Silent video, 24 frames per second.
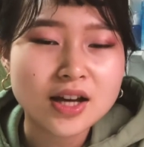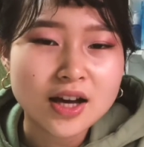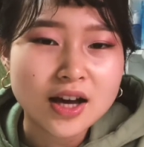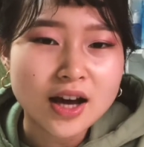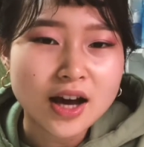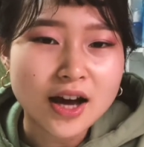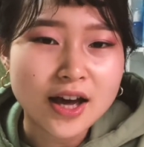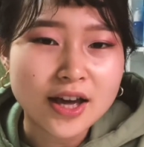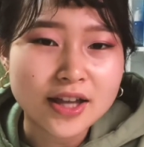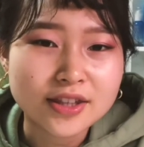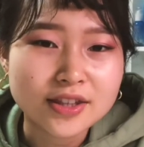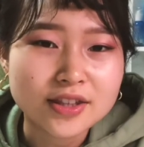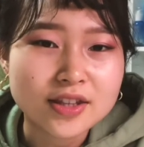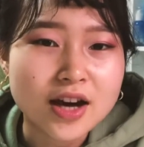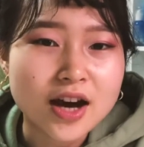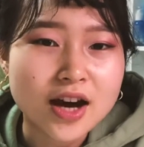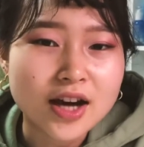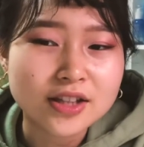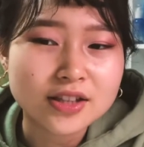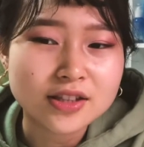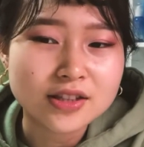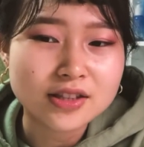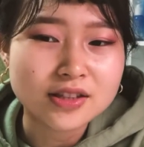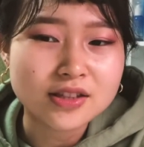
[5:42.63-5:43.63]
and not
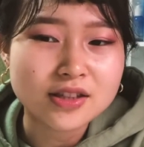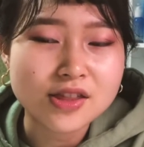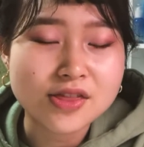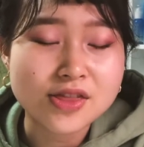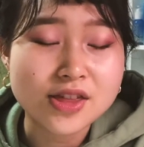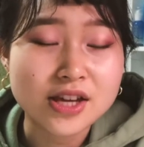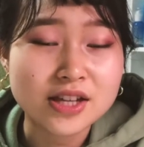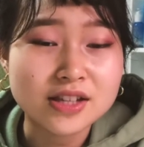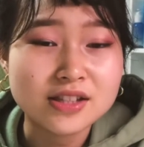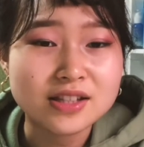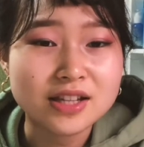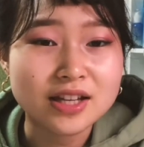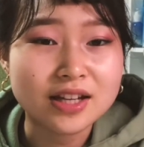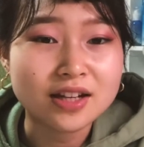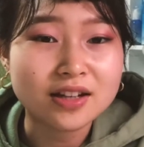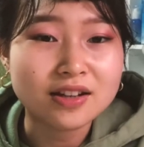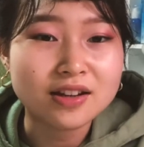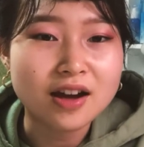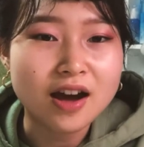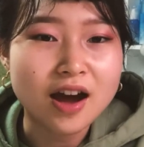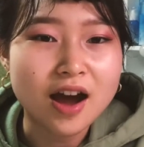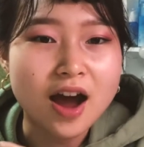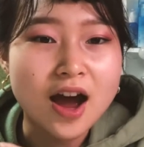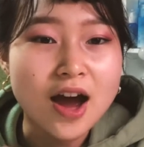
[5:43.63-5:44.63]
the things that
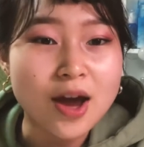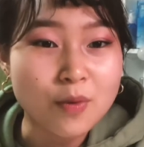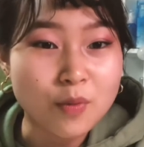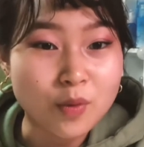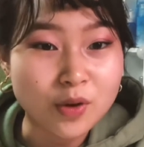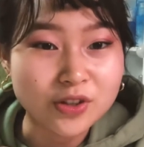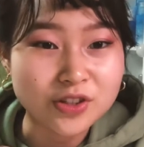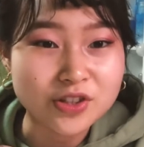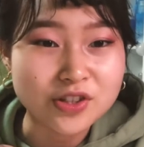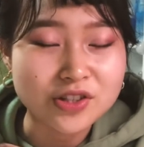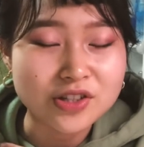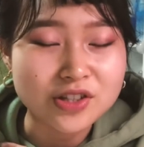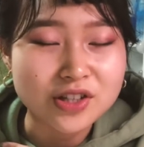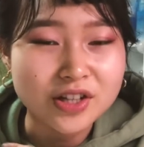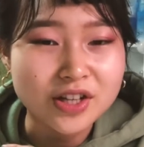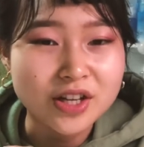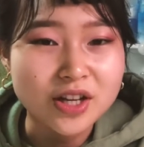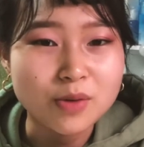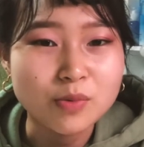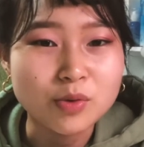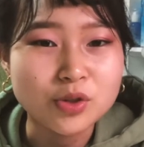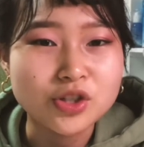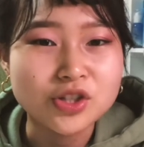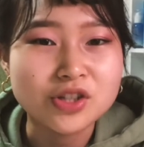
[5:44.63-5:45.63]
I want to study,
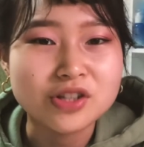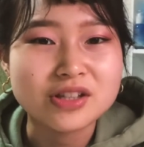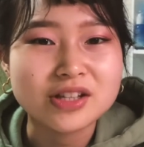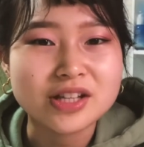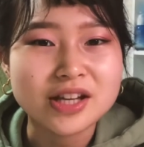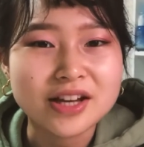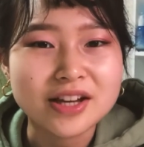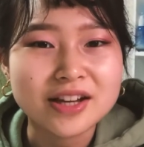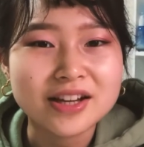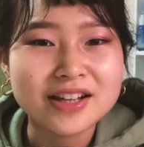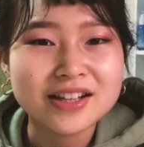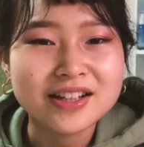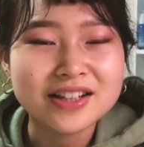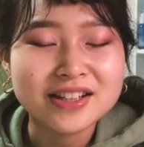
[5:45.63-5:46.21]
which is like,